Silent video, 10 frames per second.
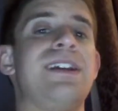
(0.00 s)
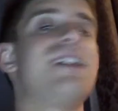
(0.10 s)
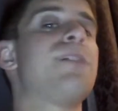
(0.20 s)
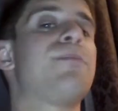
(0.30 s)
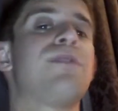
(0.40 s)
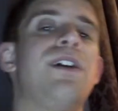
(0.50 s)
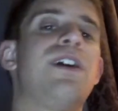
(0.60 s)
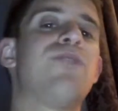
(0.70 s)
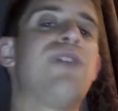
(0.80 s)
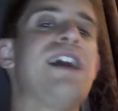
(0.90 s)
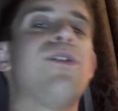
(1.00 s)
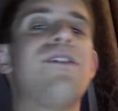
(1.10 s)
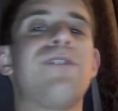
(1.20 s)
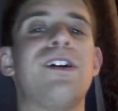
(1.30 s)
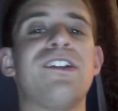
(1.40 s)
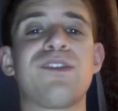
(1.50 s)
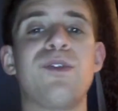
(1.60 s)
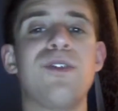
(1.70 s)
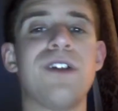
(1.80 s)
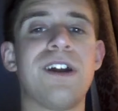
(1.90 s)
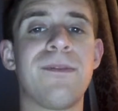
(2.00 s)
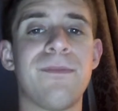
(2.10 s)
He ended up uh, riding off on a scooter.